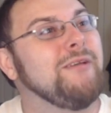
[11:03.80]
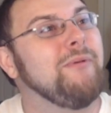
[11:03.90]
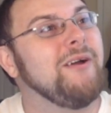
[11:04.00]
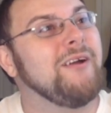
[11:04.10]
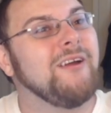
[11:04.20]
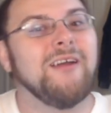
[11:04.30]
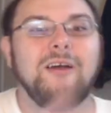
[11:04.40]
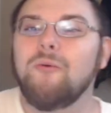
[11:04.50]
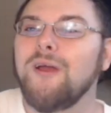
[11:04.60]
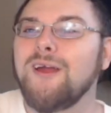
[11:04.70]
Burger,
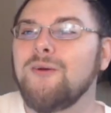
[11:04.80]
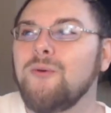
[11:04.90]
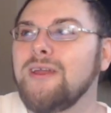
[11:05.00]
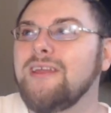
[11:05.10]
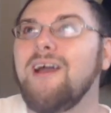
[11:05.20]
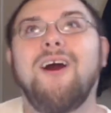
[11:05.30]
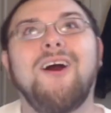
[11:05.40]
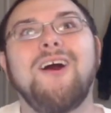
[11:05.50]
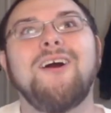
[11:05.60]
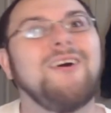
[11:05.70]
where we
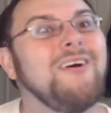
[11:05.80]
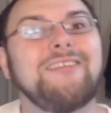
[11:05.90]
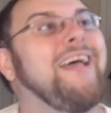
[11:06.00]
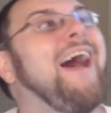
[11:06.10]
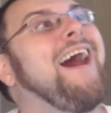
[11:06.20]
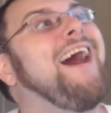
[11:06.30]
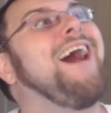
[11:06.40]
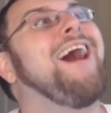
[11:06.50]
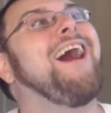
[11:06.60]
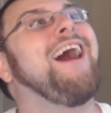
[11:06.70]
all
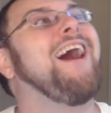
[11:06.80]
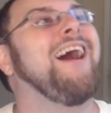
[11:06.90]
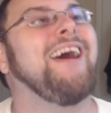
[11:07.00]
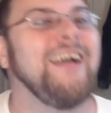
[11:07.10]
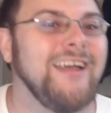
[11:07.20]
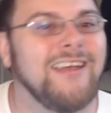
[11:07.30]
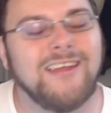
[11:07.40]
die.